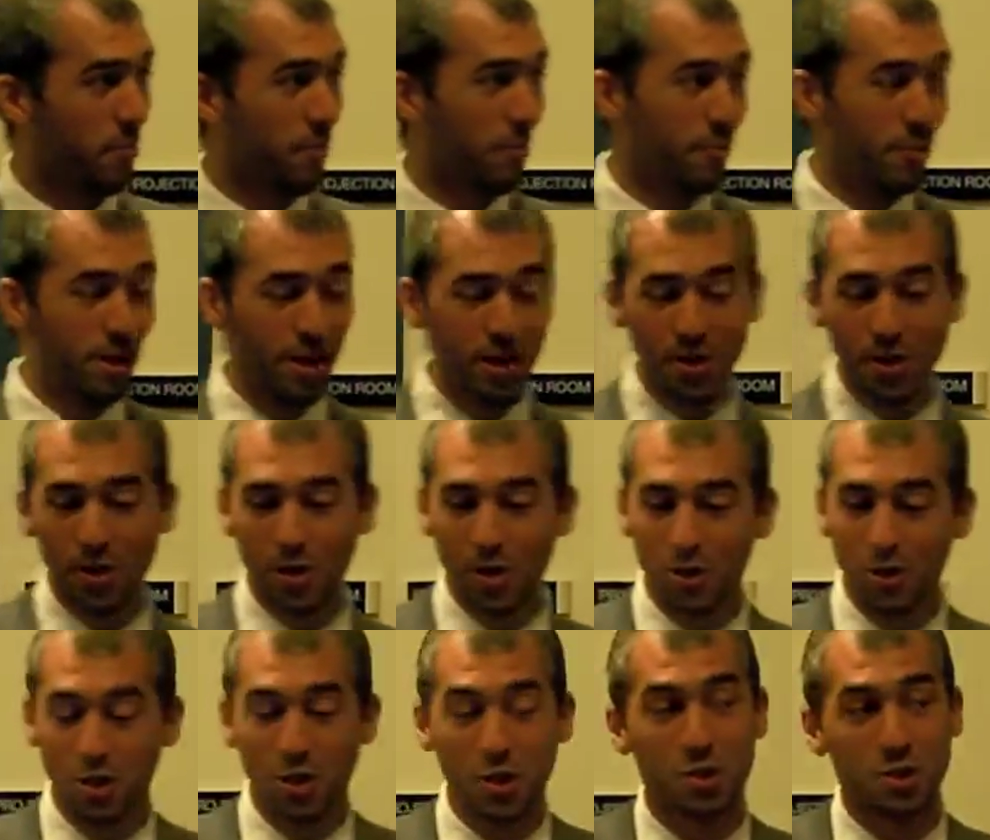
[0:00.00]
But
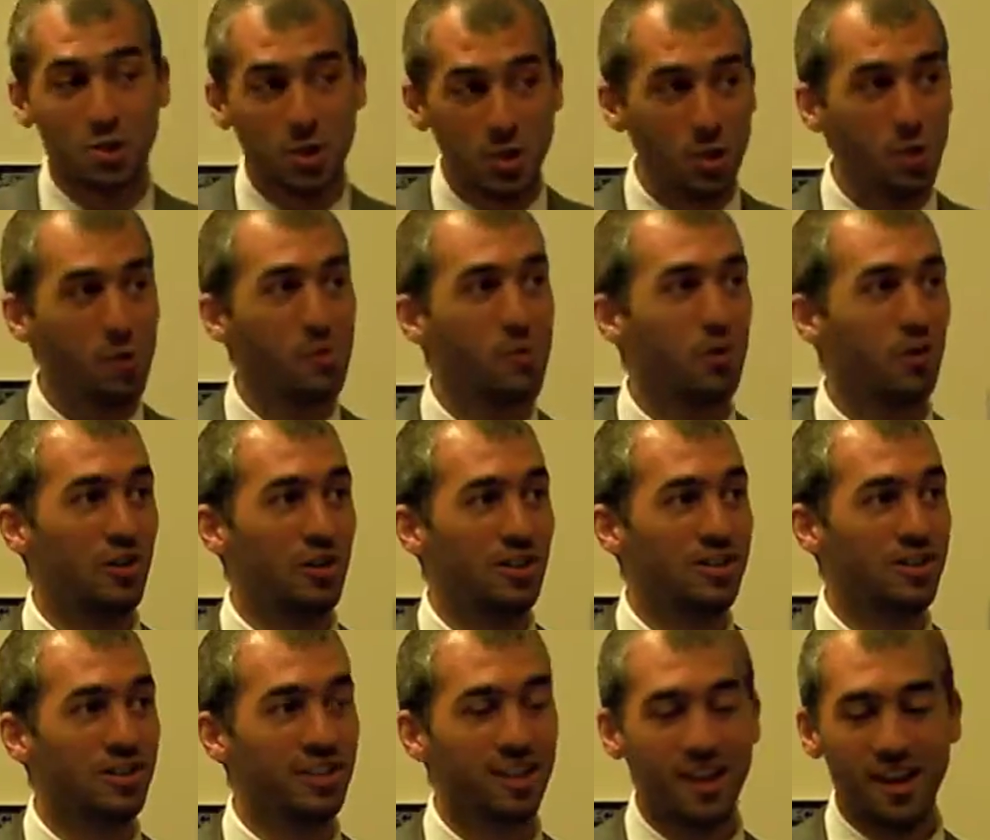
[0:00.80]
it's
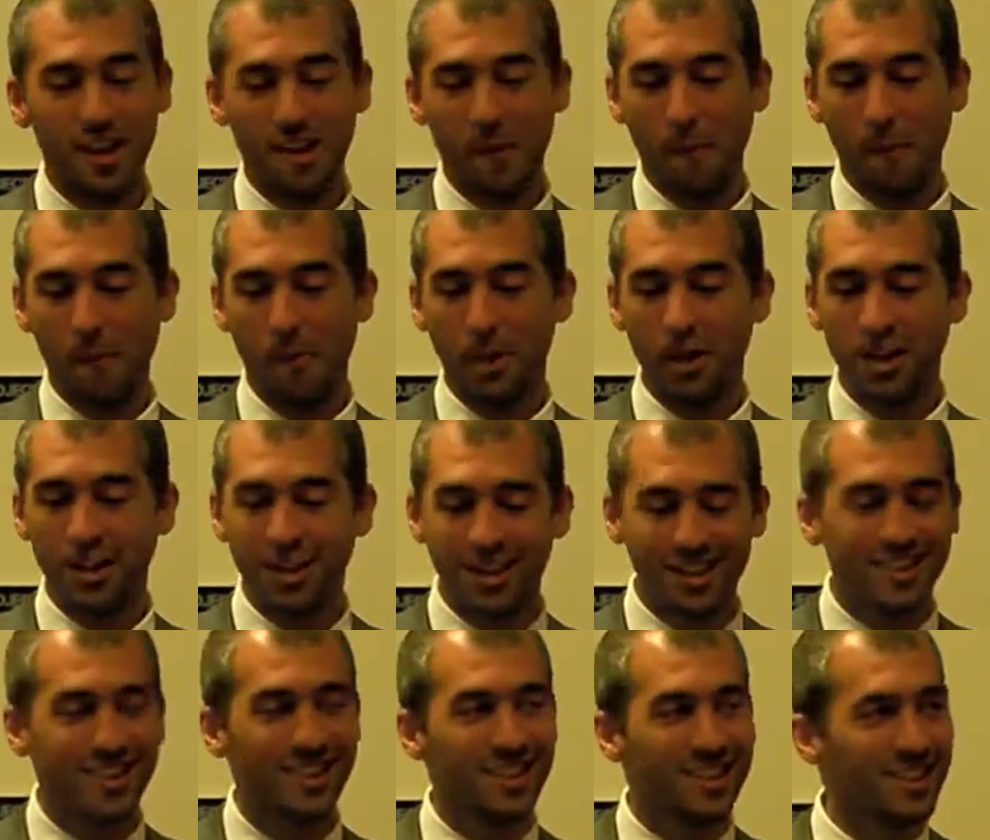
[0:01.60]
humorous. But at
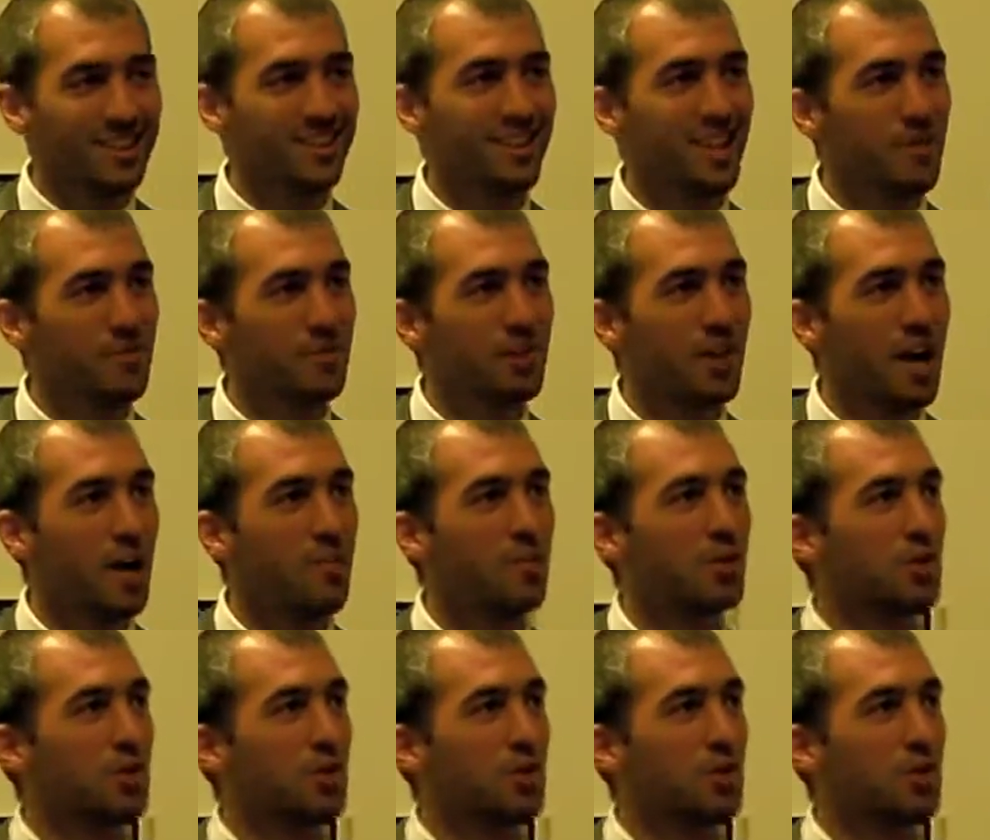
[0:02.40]
the same time,